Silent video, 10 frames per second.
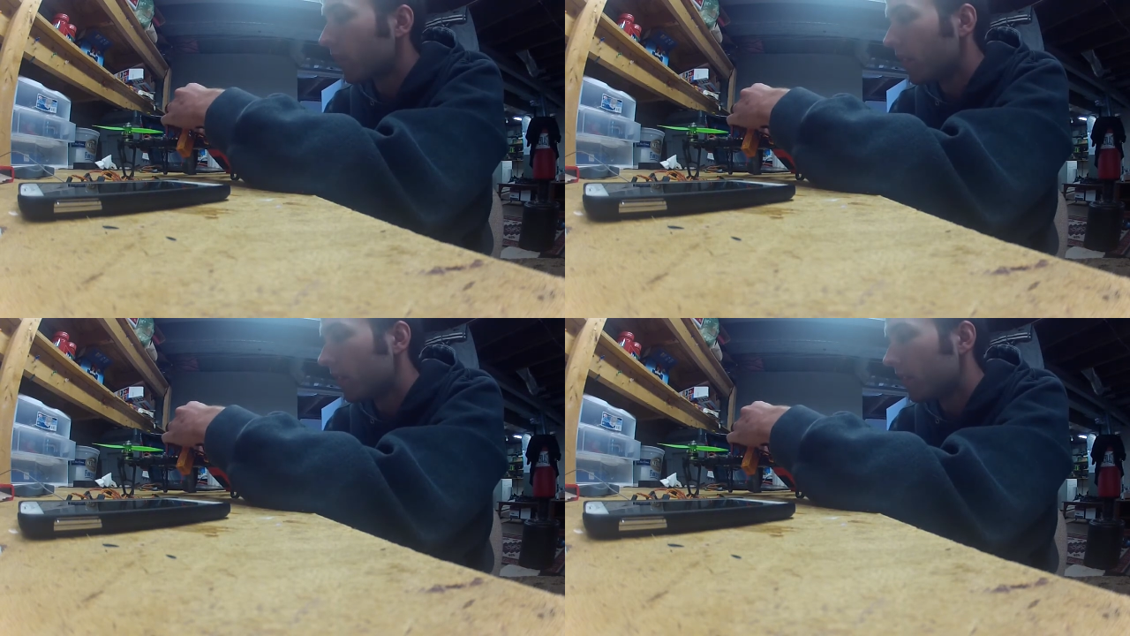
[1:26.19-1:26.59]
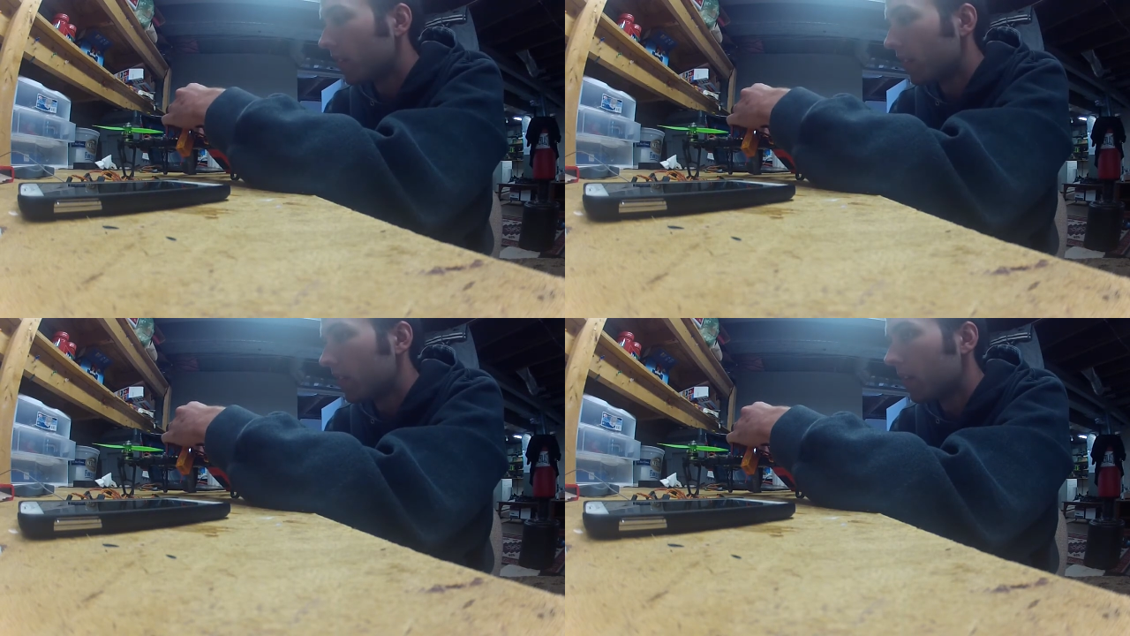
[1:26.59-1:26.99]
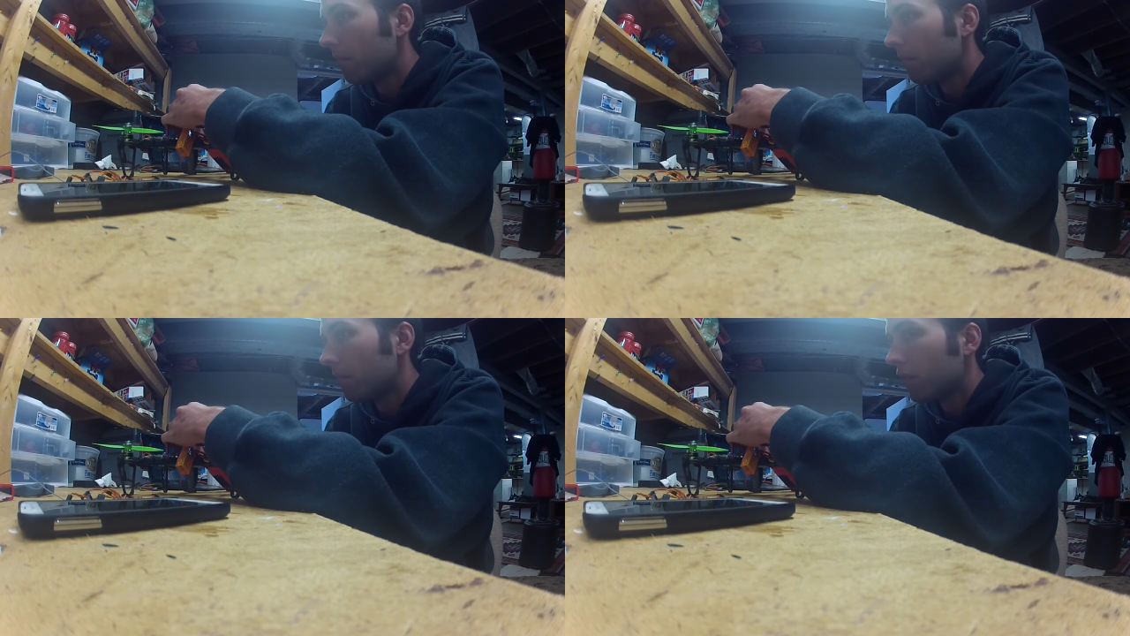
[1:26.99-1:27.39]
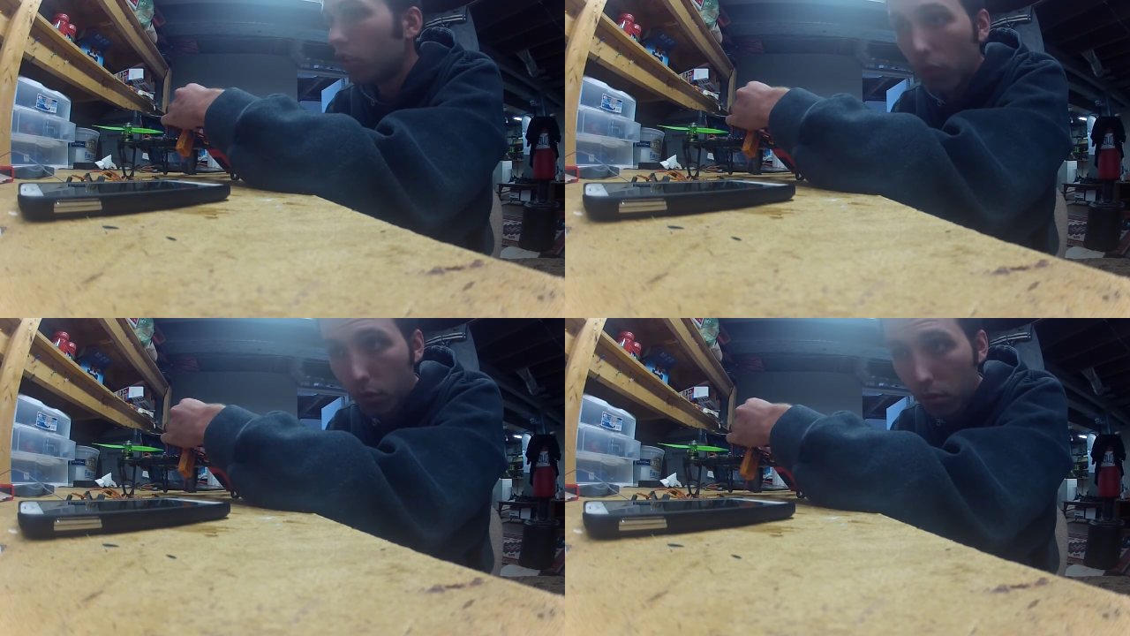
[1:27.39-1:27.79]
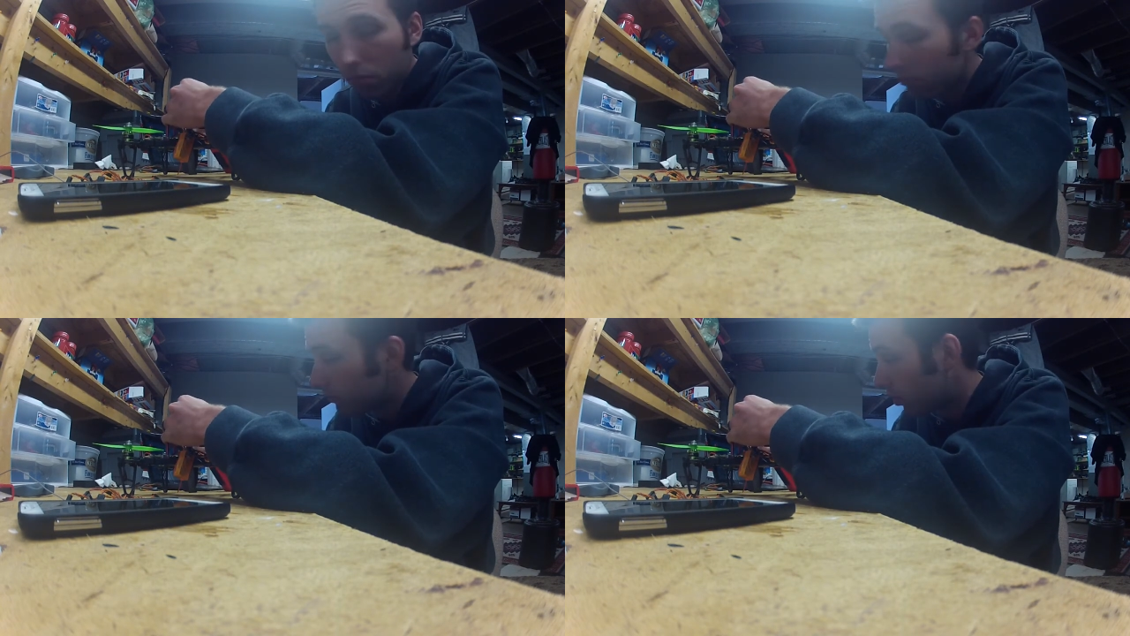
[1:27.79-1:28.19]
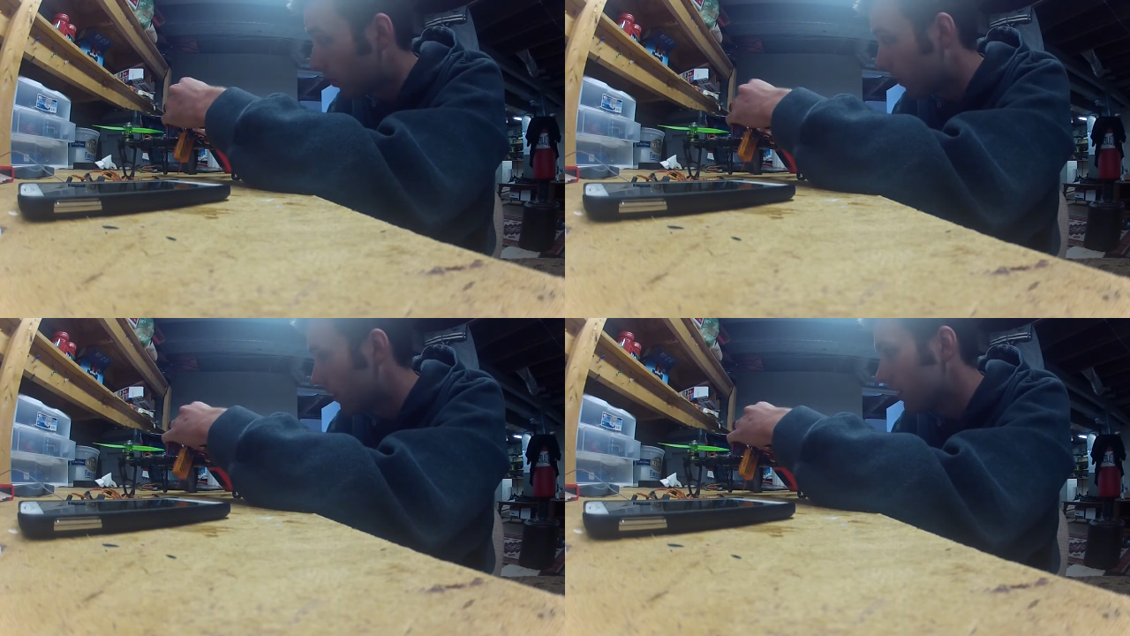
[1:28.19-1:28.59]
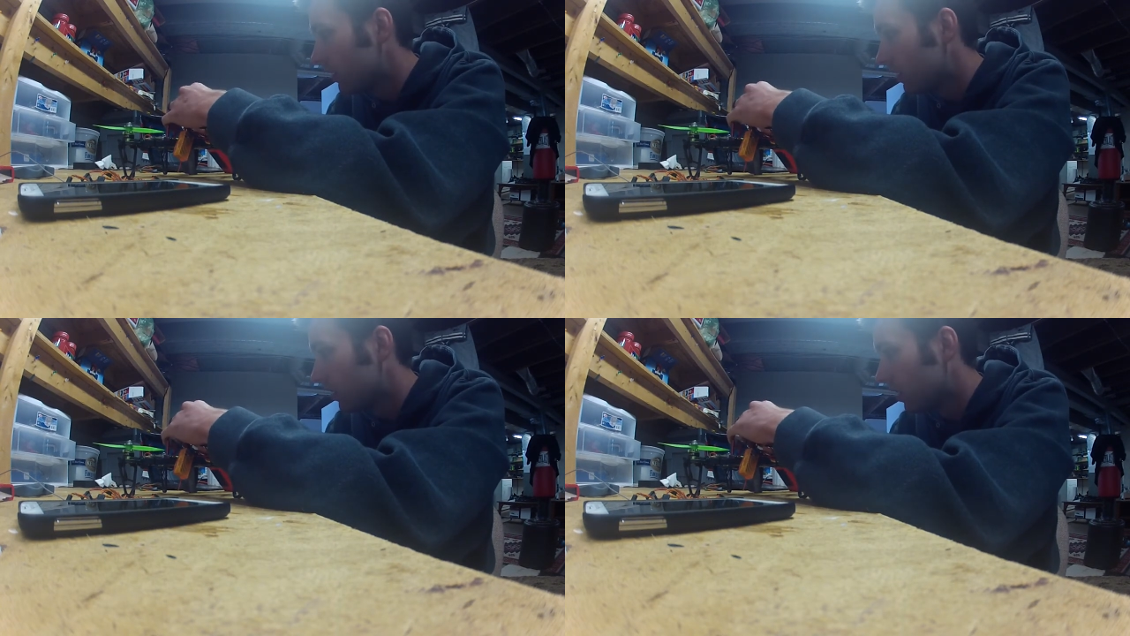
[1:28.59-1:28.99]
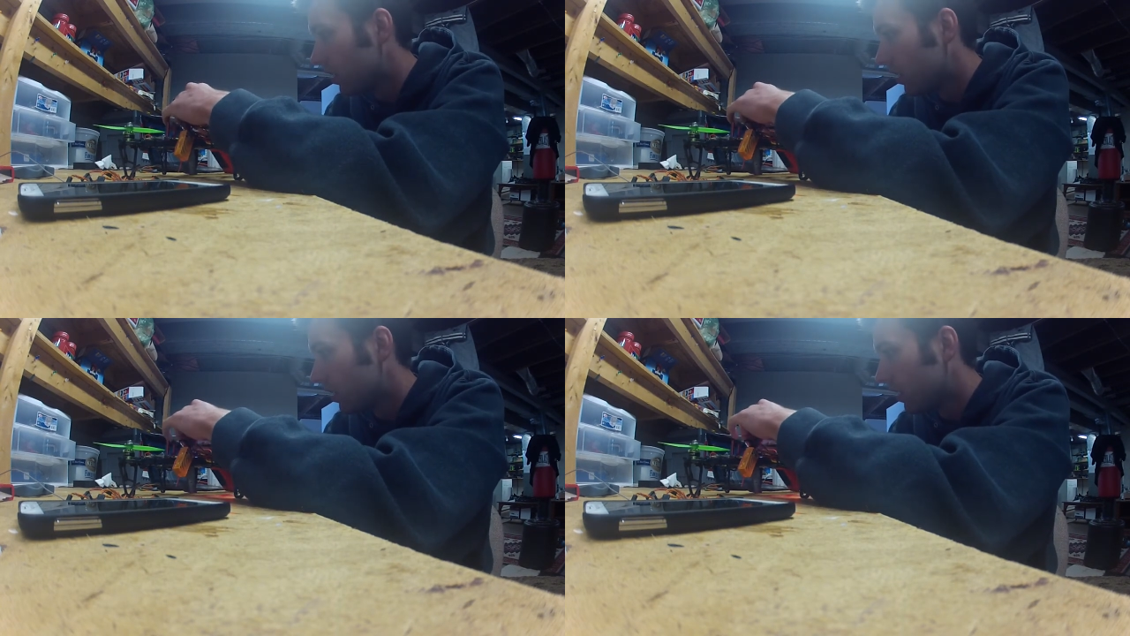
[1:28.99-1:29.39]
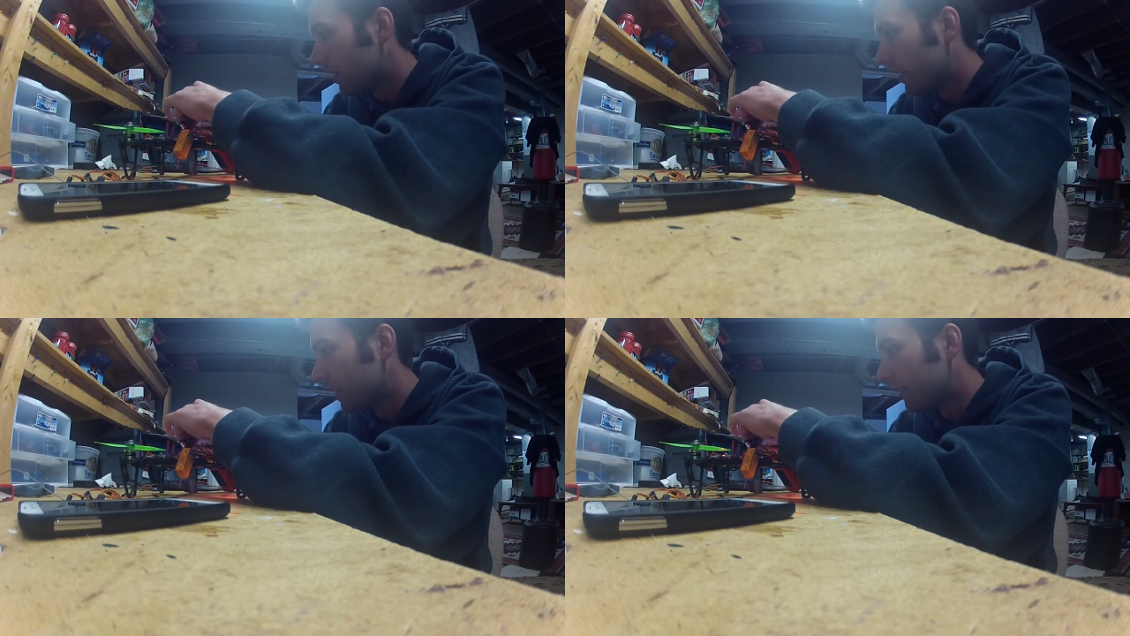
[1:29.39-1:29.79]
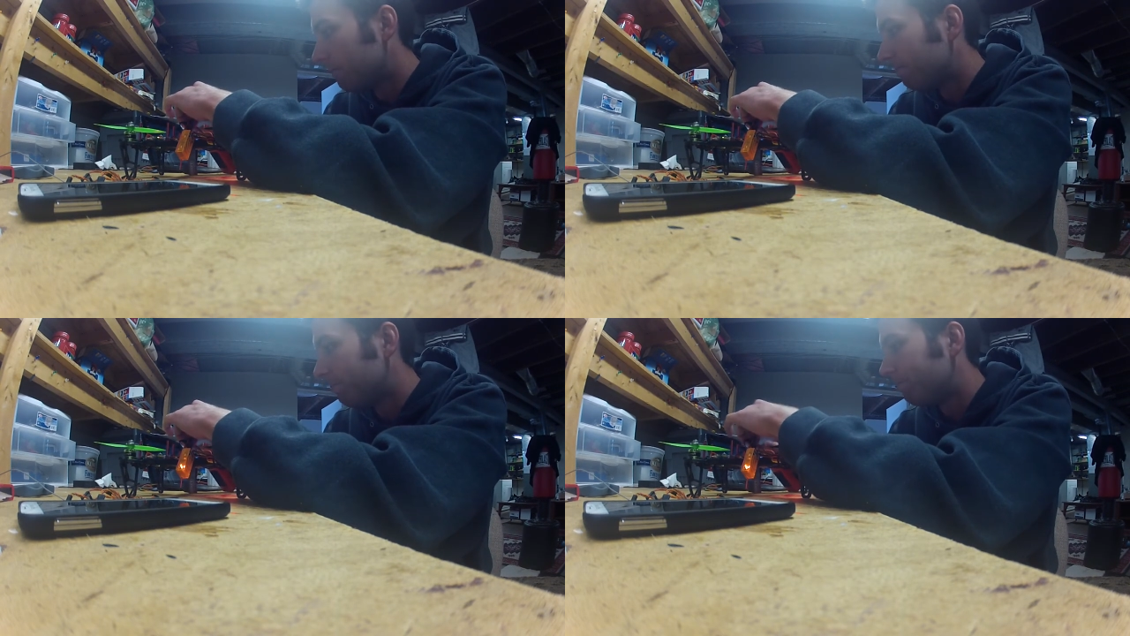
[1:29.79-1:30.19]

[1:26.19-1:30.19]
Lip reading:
[unreadable: no face in view]